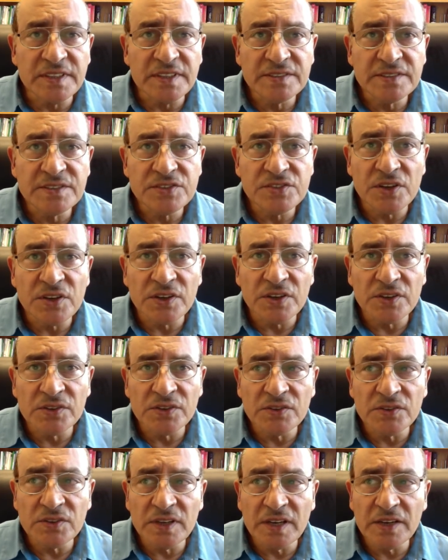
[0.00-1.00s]

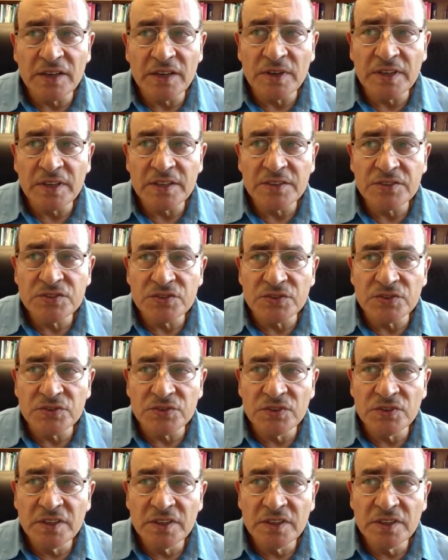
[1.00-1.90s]
So I wanted to